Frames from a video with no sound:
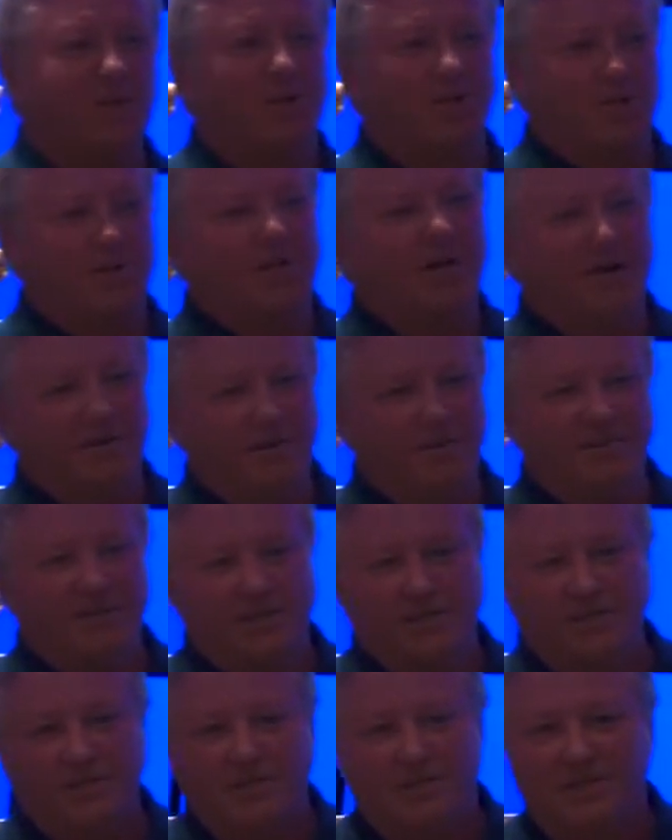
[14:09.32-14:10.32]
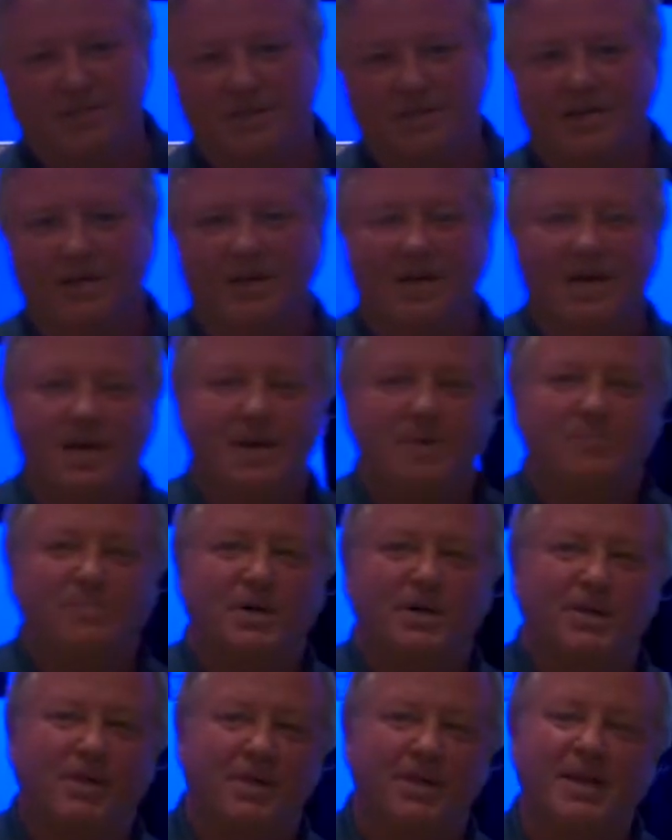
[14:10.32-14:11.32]
on television.
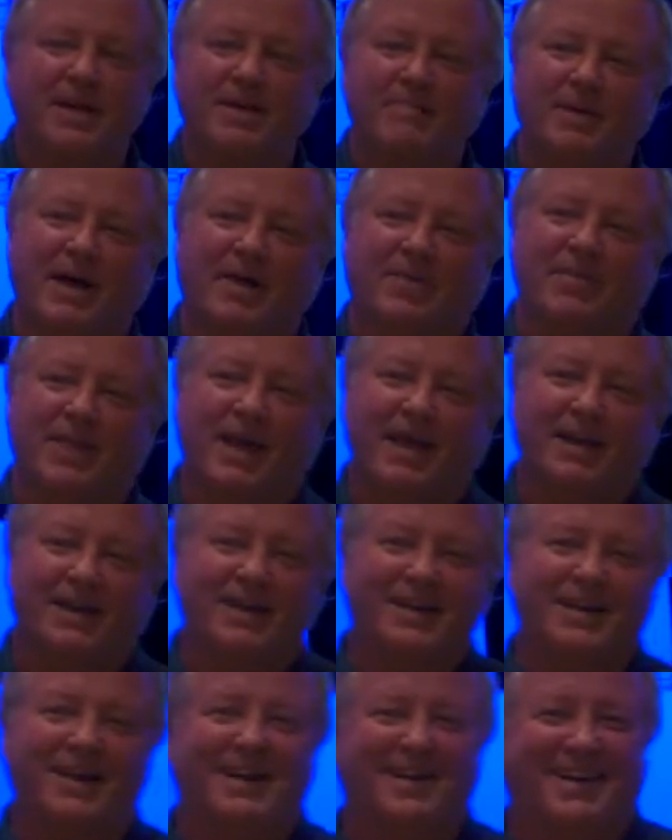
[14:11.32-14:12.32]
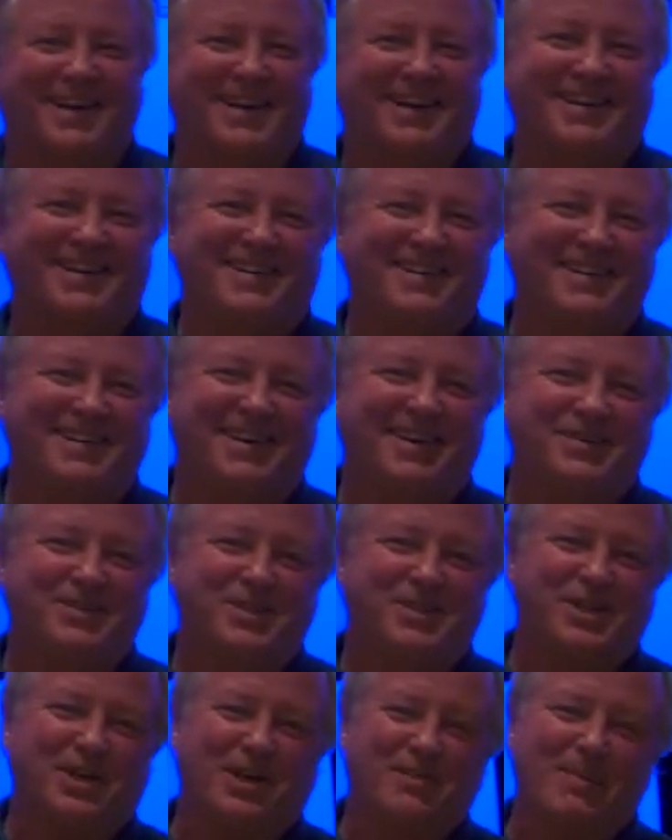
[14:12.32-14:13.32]
But think about that, and, and I
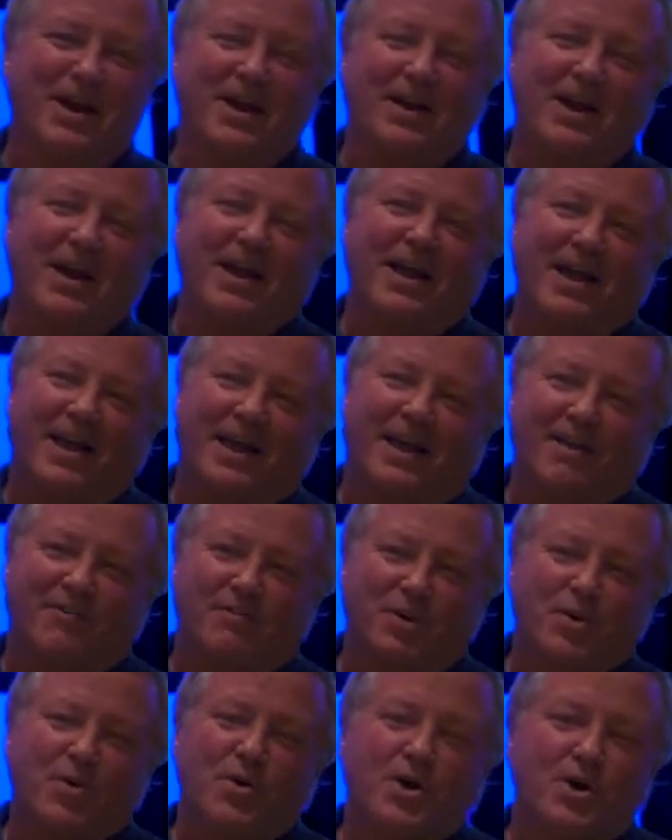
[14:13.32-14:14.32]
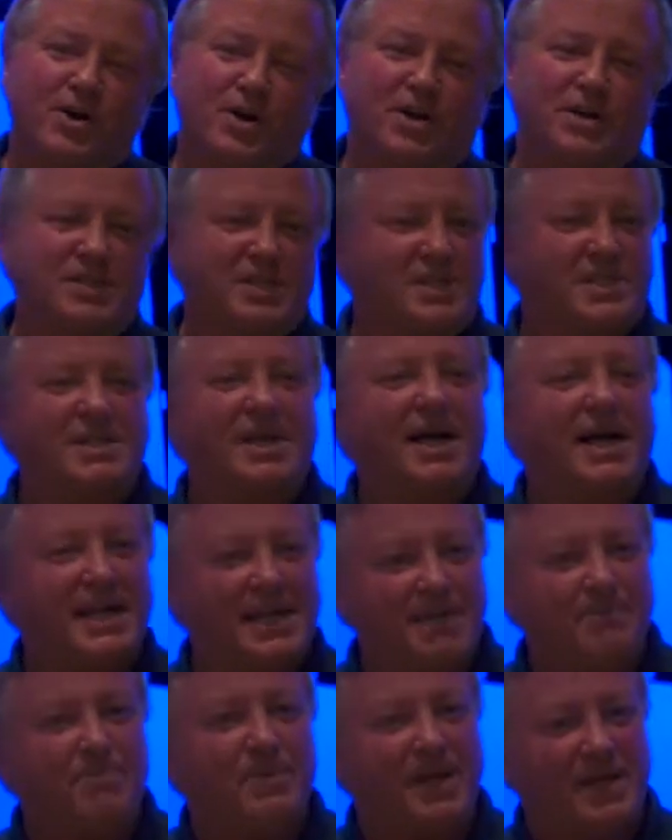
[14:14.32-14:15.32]
always thinking about if you're going to decide
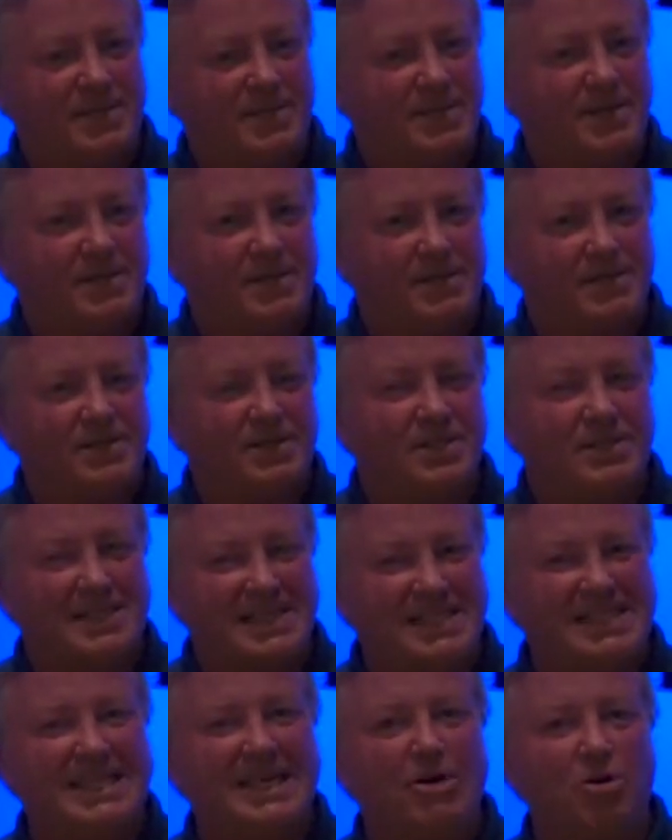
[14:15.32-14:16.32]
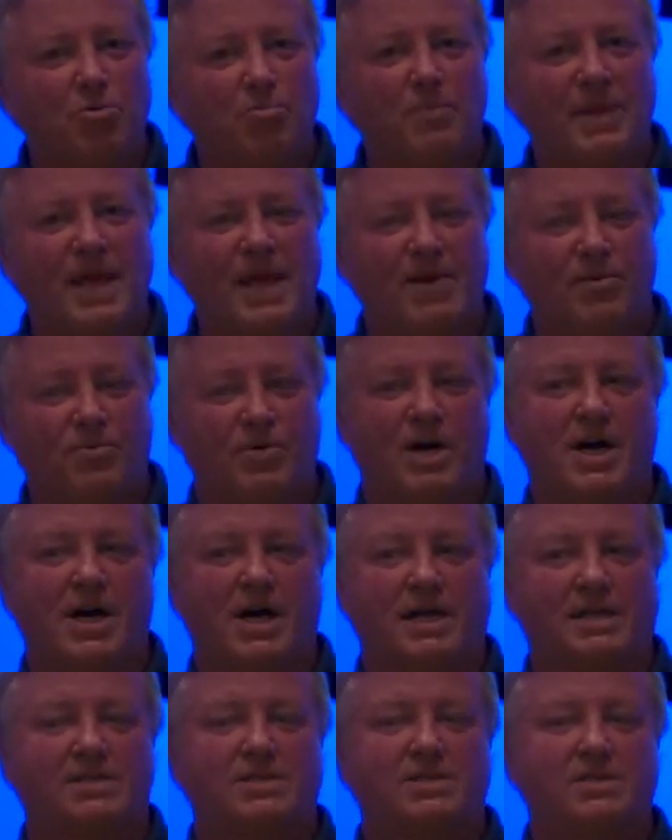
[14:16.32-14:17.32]
to, to, to sell pet
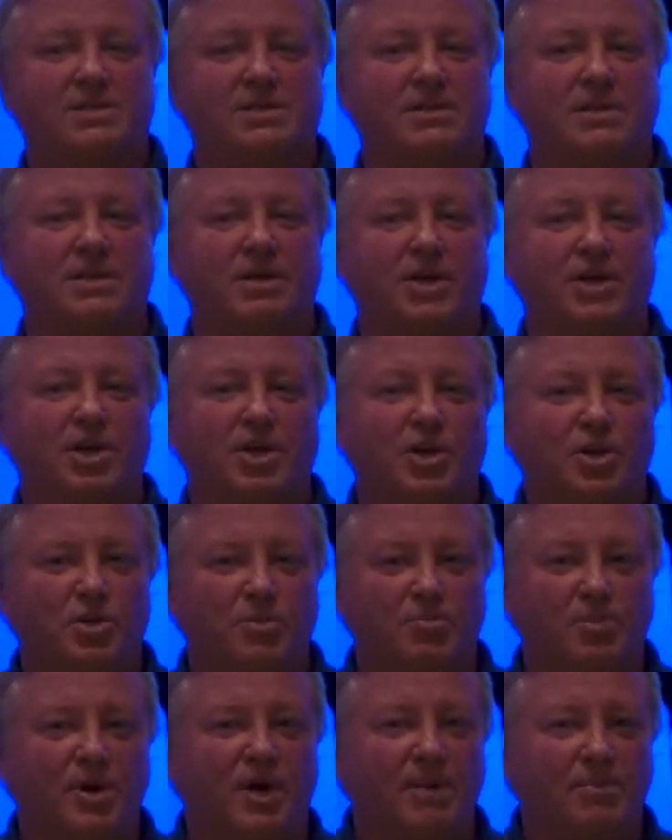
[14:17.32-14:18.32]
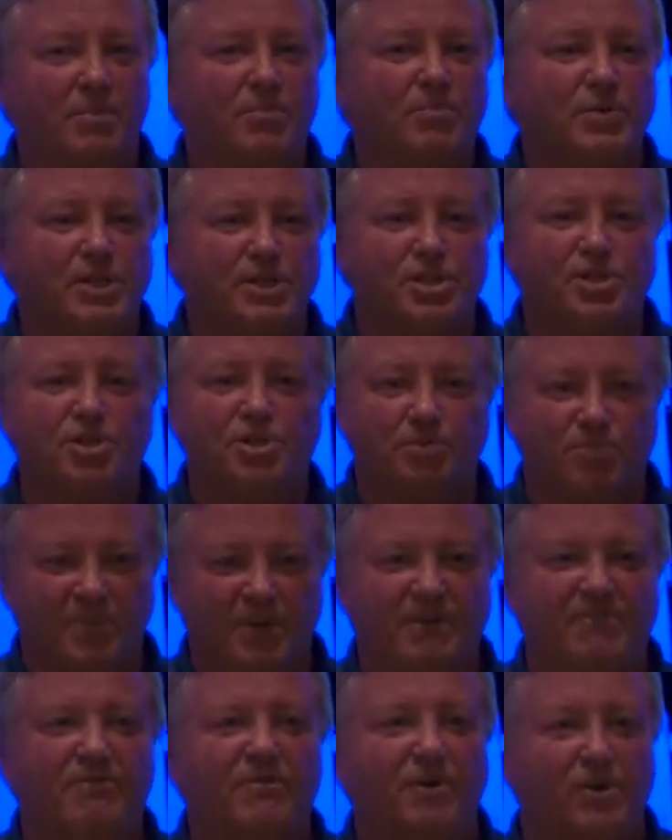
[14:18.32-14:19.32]
rocks, you probably should
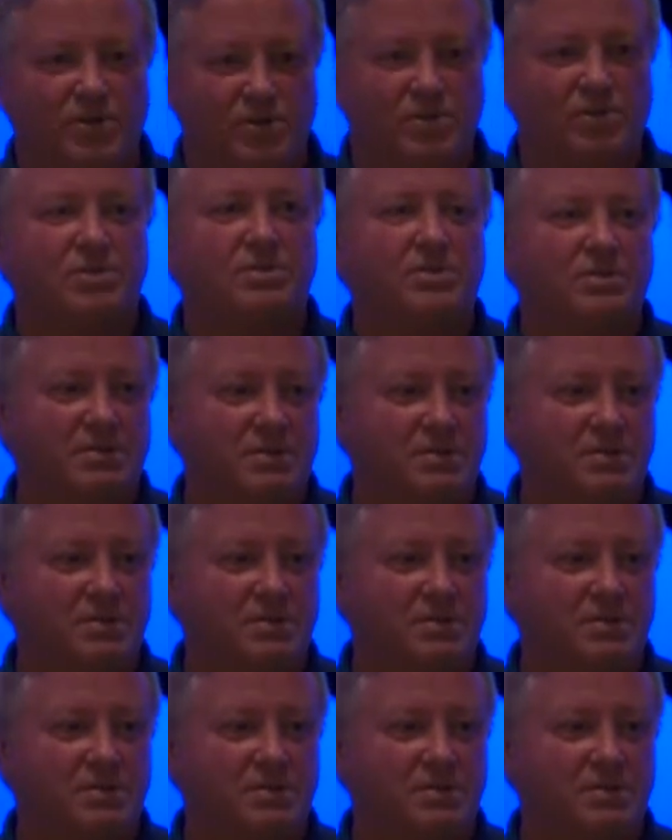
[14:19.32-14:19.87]
be first.